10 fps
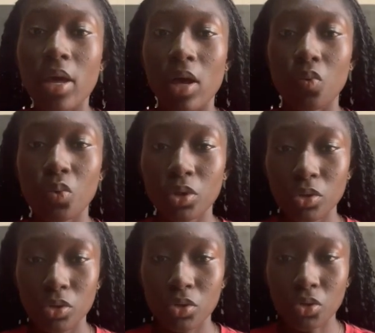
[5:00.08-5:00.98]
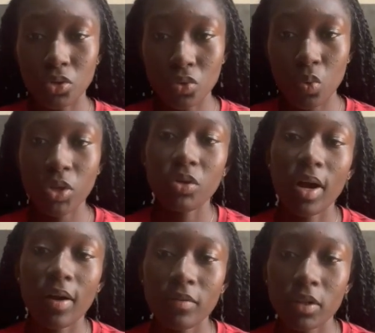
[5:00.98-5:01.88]
and what not to do when you
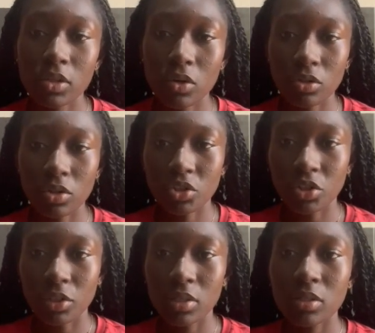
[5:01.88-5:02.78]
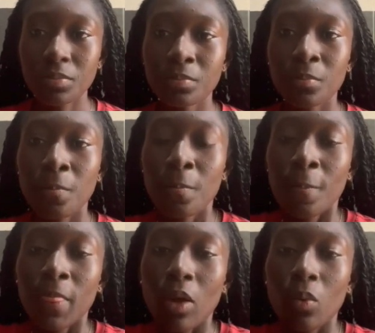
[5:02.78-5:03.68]
have these conditions.
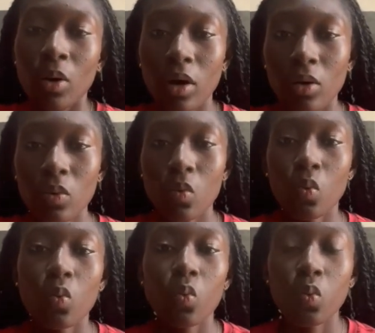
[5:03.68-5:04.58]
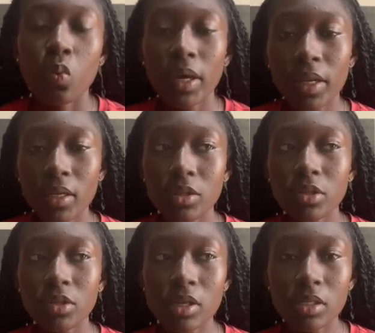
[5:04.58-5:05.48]
Well, when you
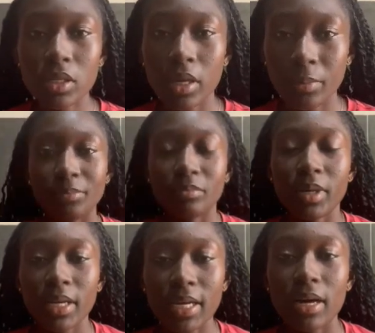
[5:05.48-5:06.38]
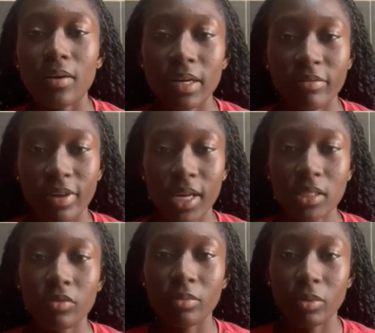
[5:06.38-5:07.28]
sought medical
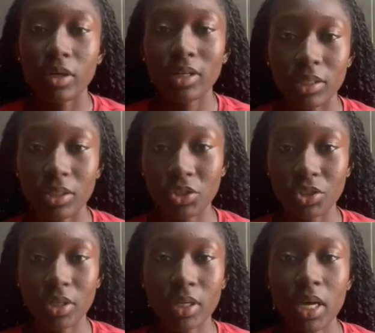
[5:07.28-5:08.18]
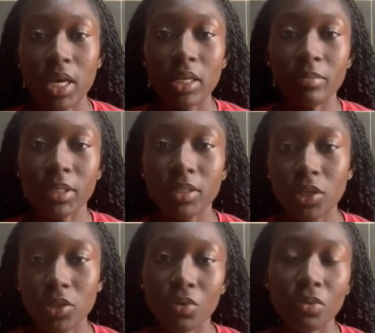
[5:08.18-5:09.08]
advice from your clinician, they may
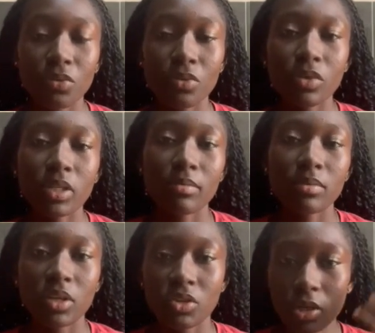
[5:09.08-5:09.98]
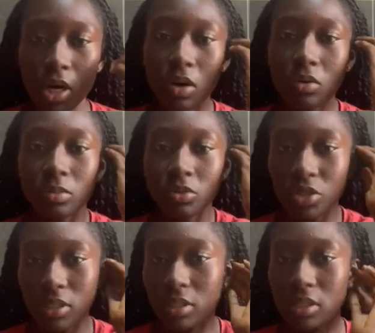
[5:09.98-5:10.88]
take you through some surgical
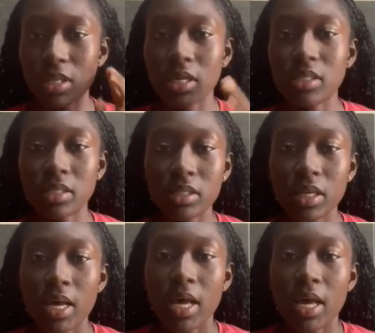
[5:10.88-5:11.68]
options. That is,